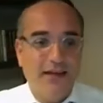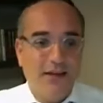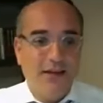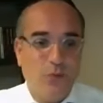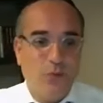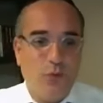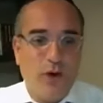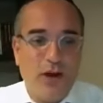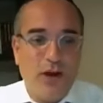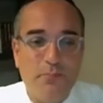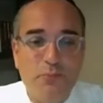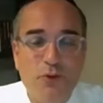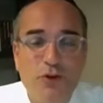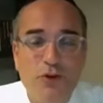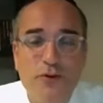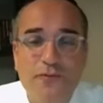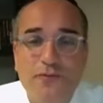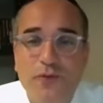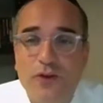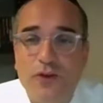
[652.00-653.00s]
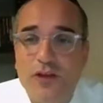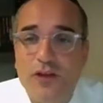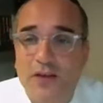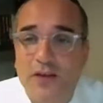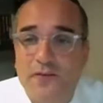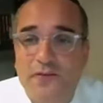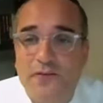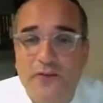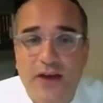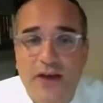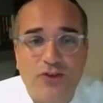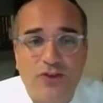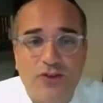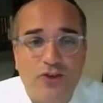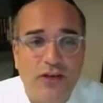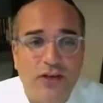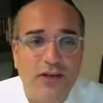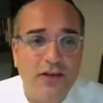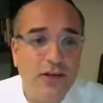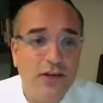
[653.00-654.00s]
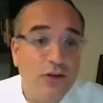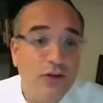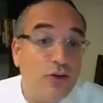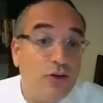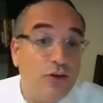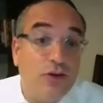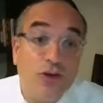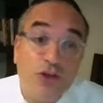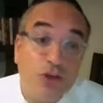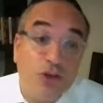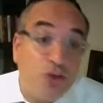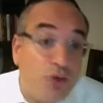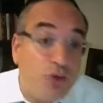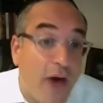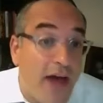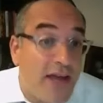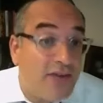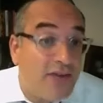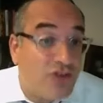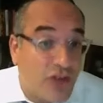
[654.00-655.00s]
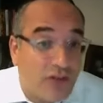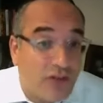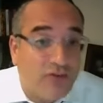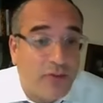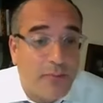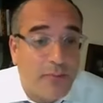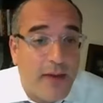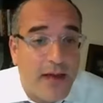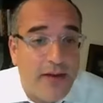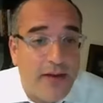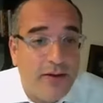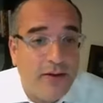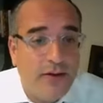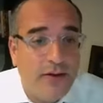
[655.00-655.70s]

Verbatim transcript: What a beautiful confession. You could try it, gentlemen.